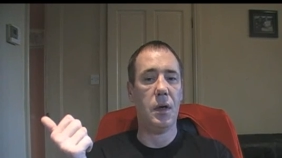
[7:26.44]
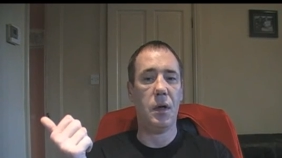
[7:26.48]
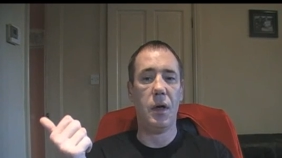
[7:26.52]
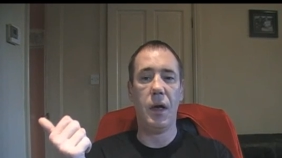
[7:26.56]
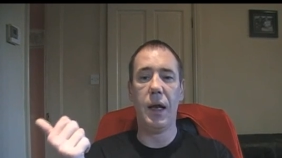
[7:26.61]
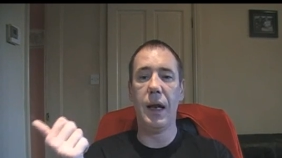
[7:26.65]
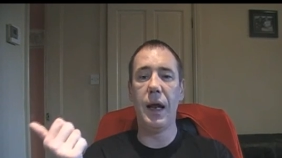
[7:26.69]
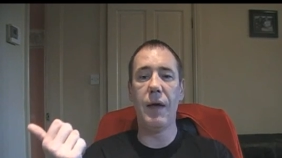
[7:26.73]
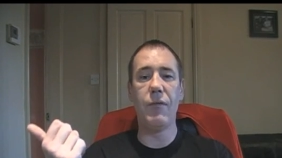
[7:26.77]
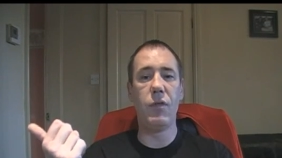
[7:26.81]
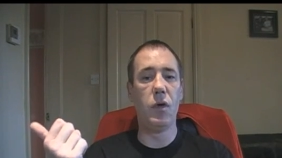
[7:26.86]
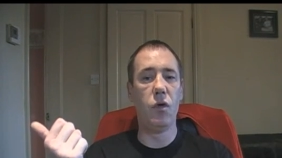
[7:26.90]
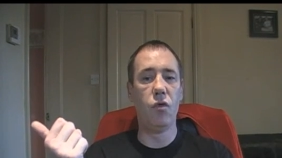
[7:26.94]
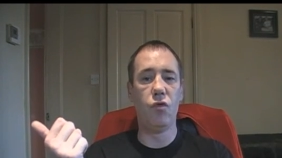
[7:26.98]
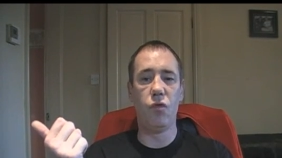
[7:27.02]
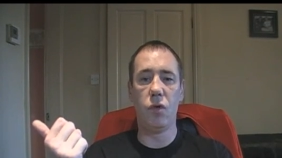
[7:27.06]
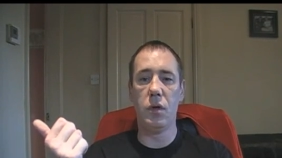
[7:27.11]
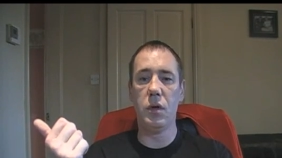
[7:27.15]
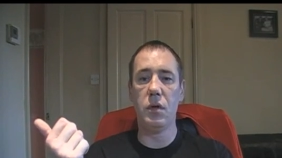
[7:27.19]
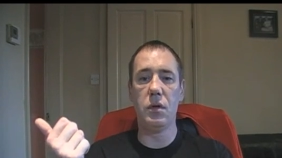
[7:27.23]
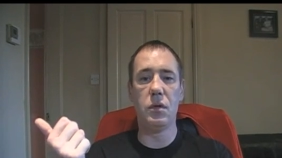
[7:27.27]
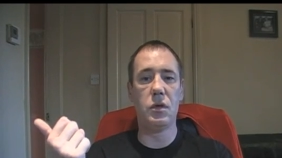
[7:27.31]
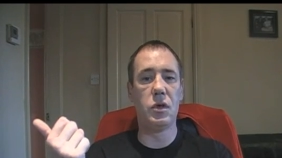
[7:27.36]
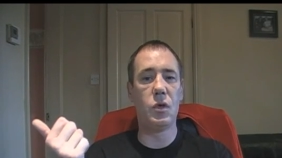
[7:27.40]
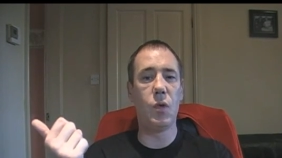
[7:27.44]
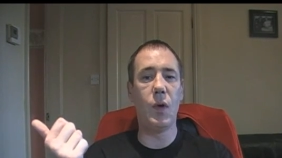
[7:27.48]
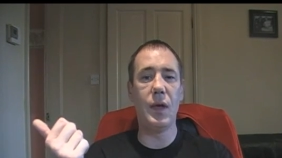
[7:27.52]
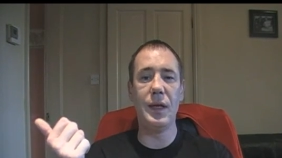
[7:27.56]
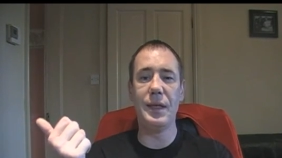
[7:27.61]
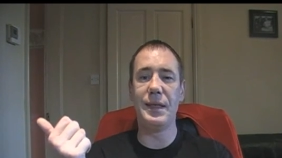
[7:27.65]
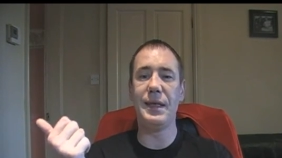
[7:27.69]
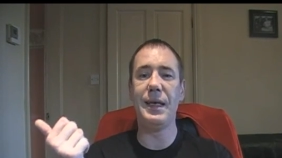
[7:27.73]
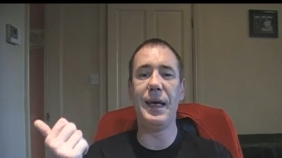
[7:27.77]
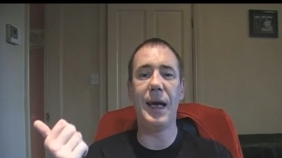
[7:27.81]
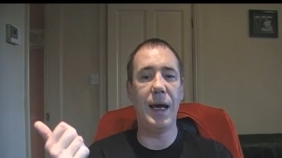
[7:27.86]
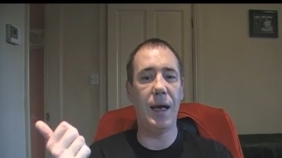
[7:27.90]
eleven
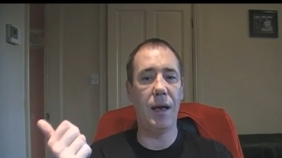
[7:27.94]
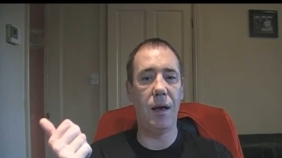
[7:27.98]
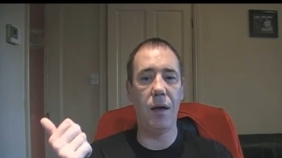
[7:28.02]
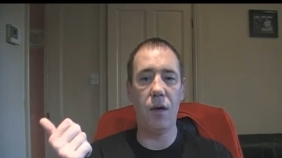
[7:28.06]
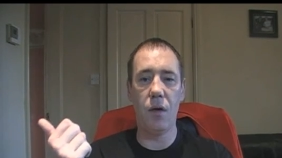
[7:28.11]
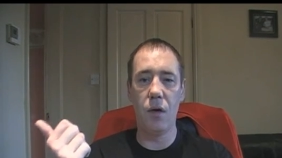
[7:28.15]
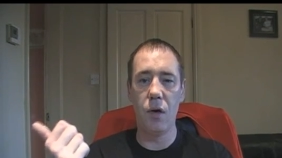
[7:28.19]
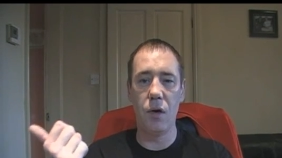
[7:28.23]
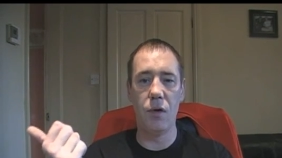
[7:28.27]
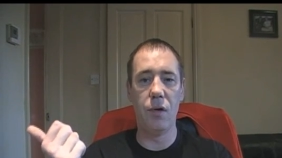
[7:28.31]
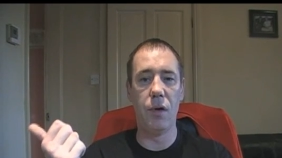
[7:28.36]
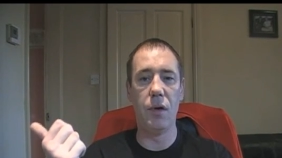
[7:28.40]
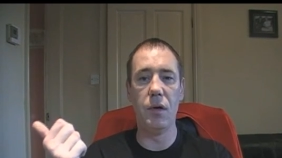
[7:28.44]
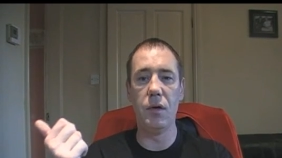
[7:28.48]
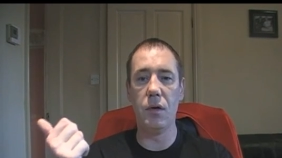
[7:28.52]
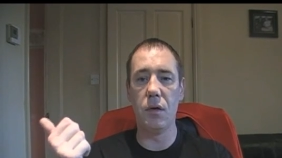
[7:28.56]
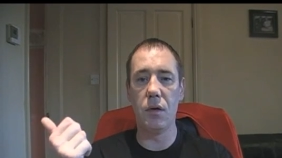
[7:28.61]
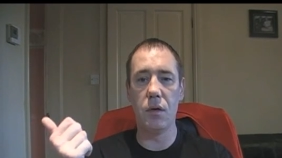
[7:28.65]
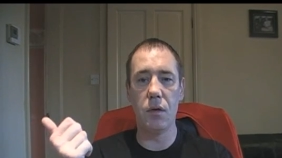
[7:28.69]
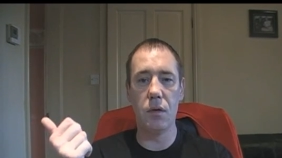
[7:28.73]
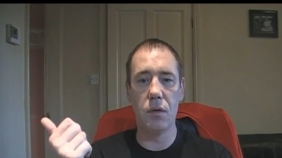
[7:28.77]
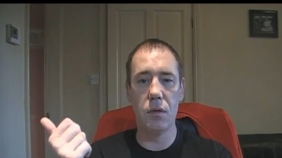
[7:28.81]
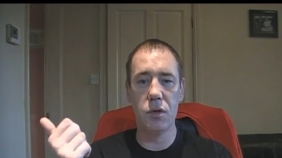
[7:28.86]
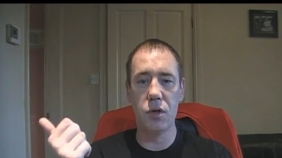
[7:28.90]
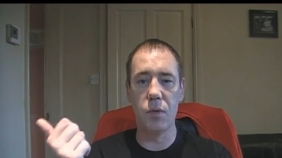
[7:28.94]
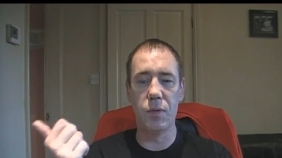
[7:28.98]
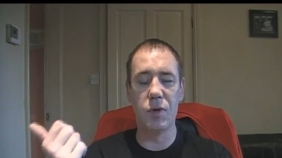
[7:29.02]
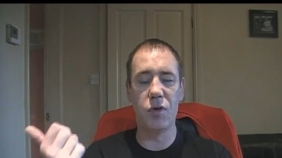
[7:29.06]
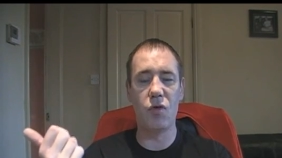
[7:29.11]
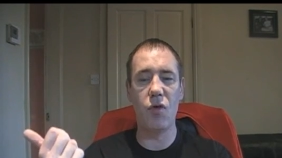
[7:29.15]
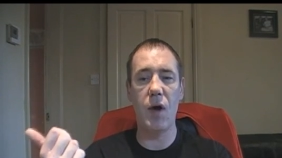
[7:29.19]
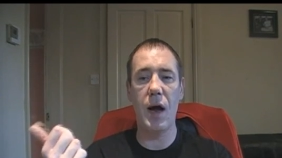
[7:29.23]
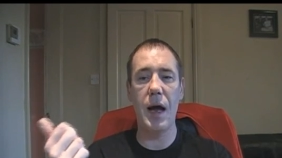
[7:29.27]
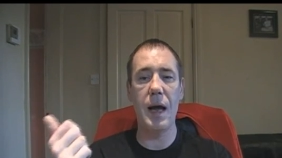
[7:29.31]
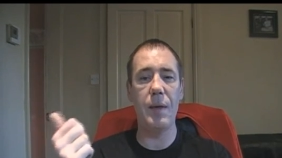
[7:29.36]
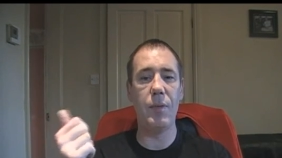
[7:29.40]
twenty-eight current
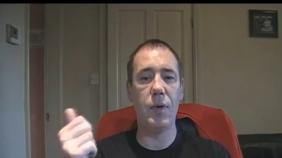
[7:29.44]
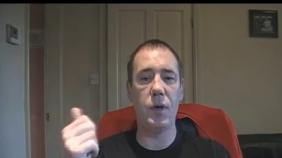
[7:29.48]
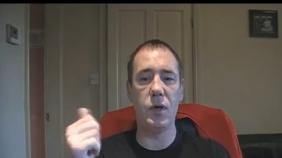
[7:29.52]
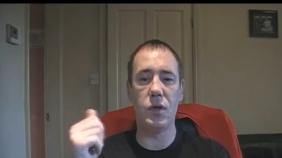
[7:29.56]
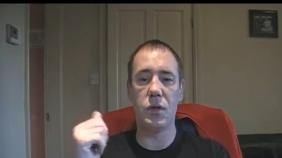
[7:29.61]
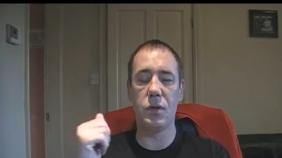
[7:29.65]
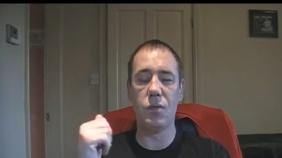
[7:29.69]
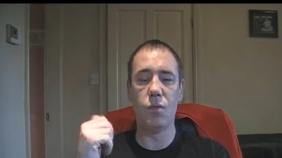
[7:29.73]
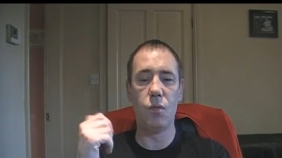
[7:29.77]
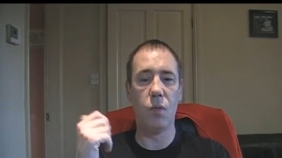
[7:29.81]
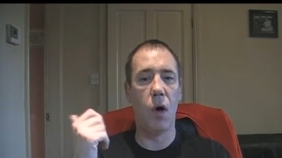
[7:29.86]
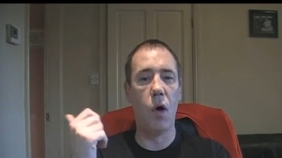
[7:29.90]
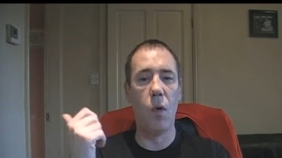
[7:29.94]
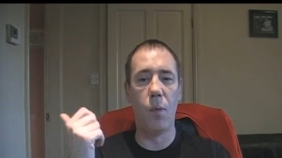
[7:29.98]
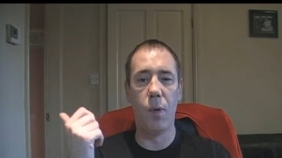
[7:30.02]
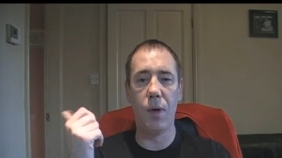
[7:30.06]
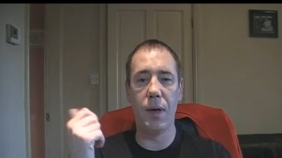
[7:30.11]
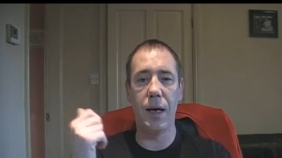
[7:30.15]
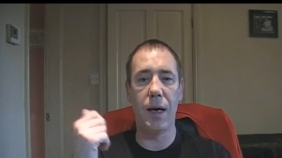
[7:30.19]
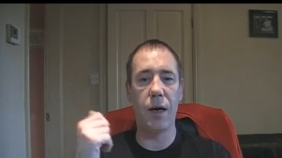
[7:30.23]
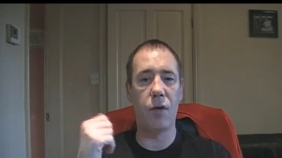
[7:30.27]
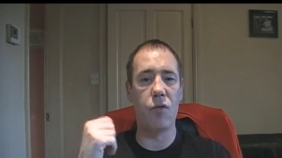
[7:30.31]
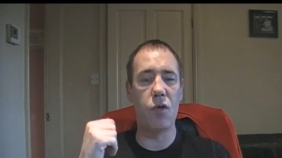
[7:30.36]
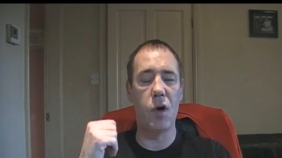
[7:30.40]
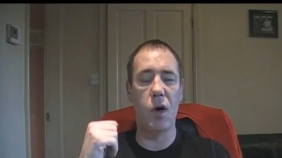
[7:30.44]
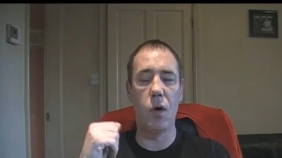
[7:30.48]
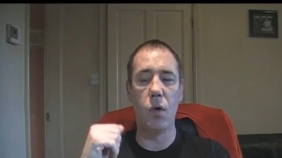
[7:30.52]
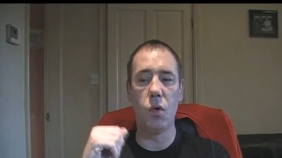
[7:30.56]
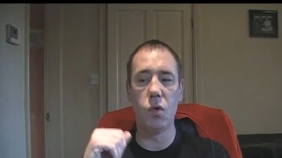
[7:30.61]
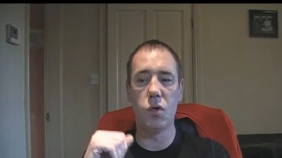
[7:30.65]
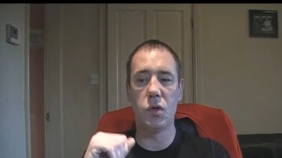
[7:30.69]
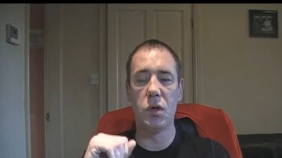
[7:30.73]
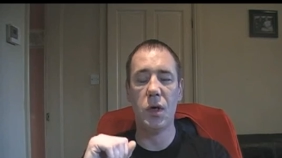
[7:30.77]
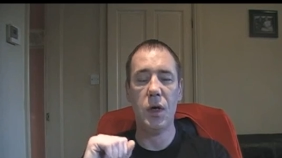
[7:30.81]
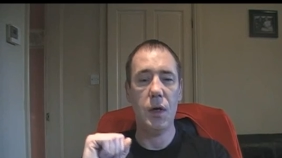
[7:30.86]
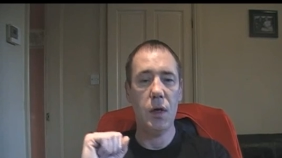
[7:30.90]
subscribers. We're hoping that
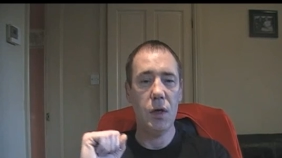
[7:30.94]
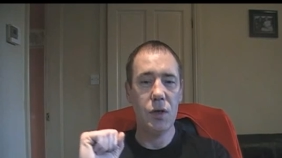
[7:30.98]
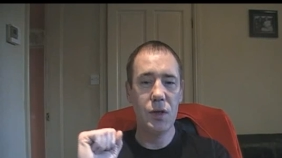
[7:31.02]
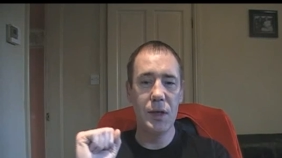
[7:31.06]
grows.